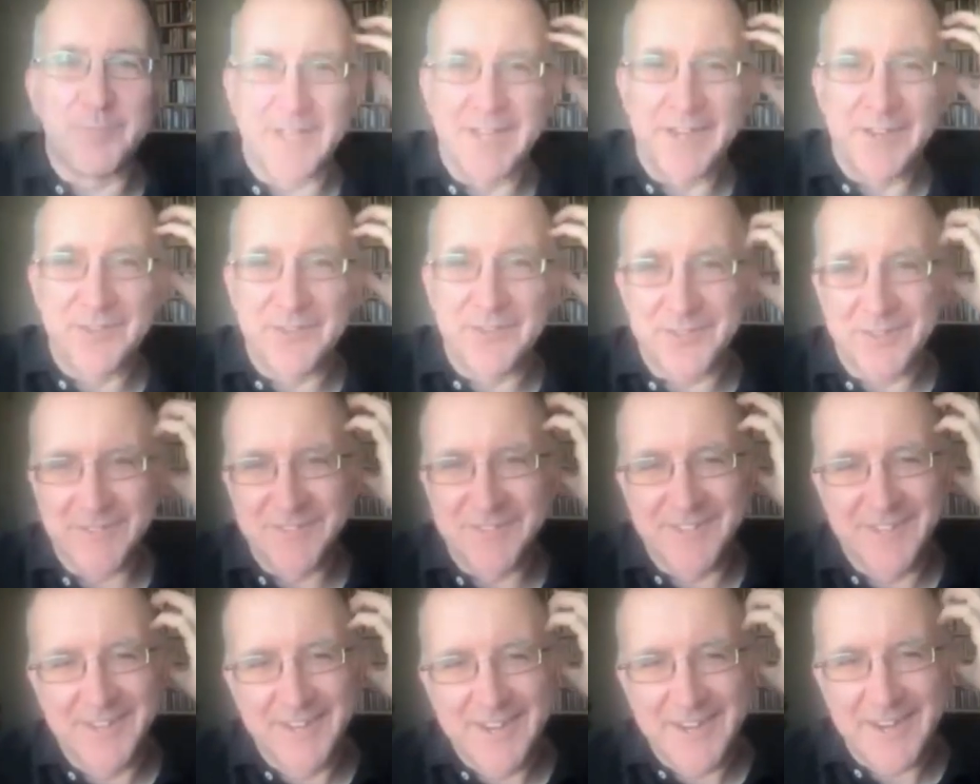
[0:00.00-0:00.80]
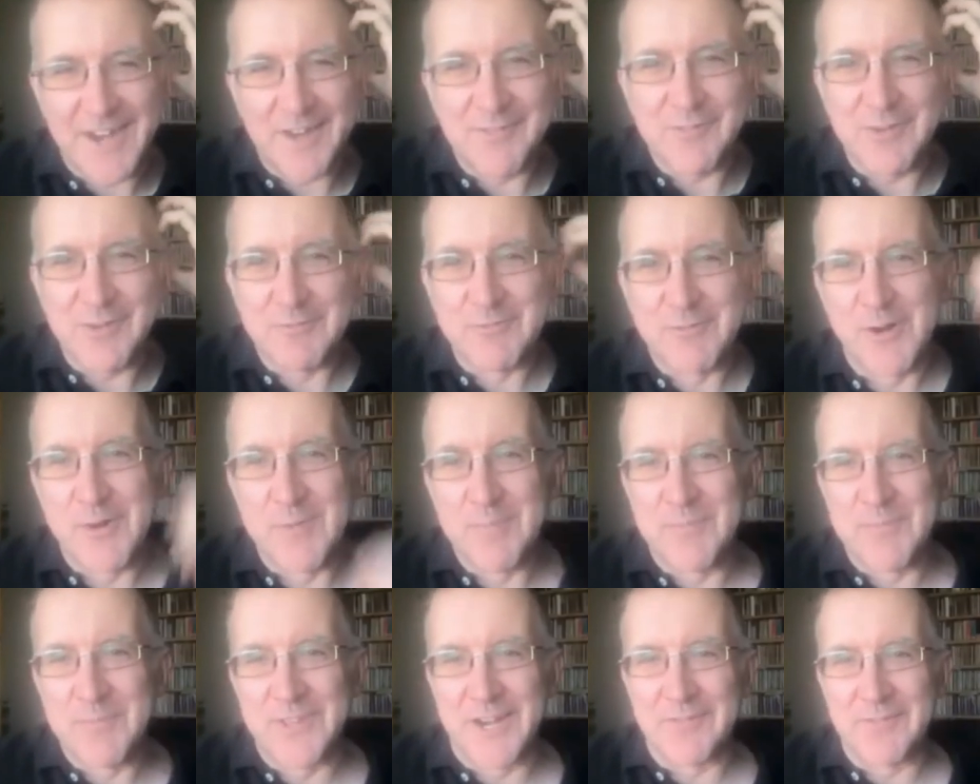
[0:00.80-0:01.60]
place in every
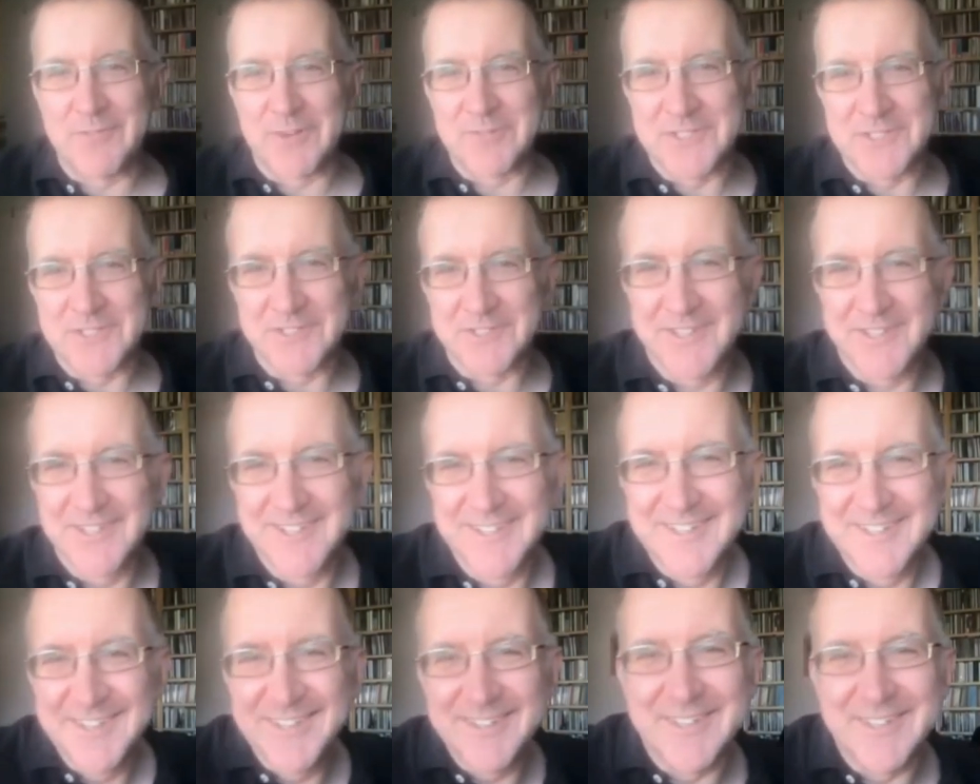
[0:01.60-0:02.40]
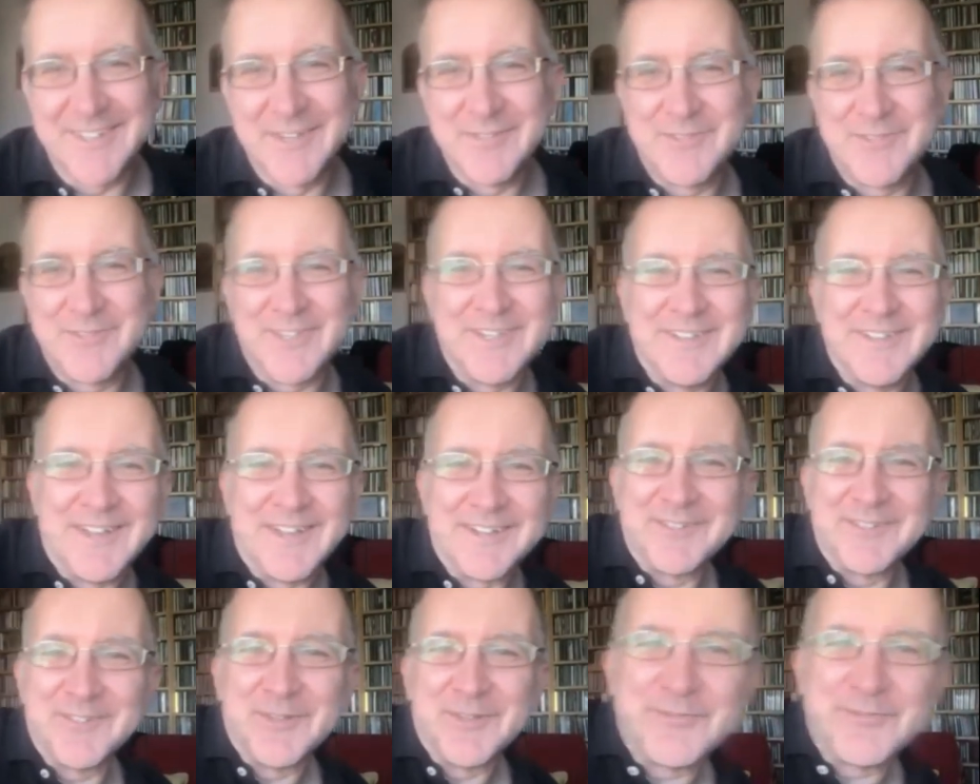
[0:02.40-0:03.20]
room that I've ever lived in,
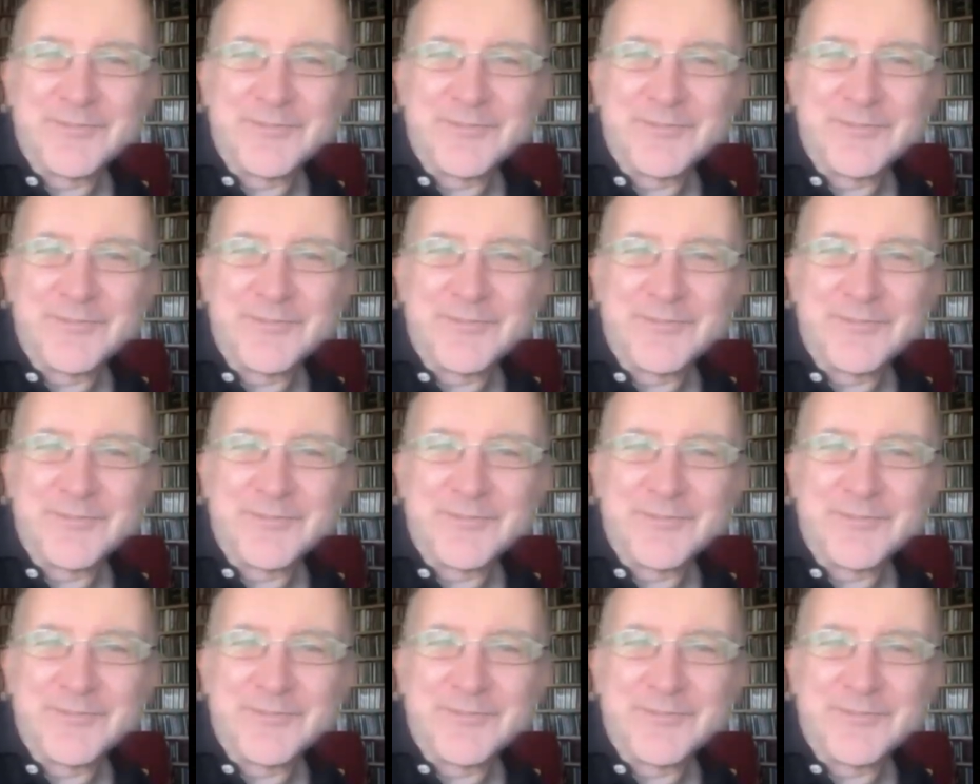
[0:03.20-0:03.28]
like sort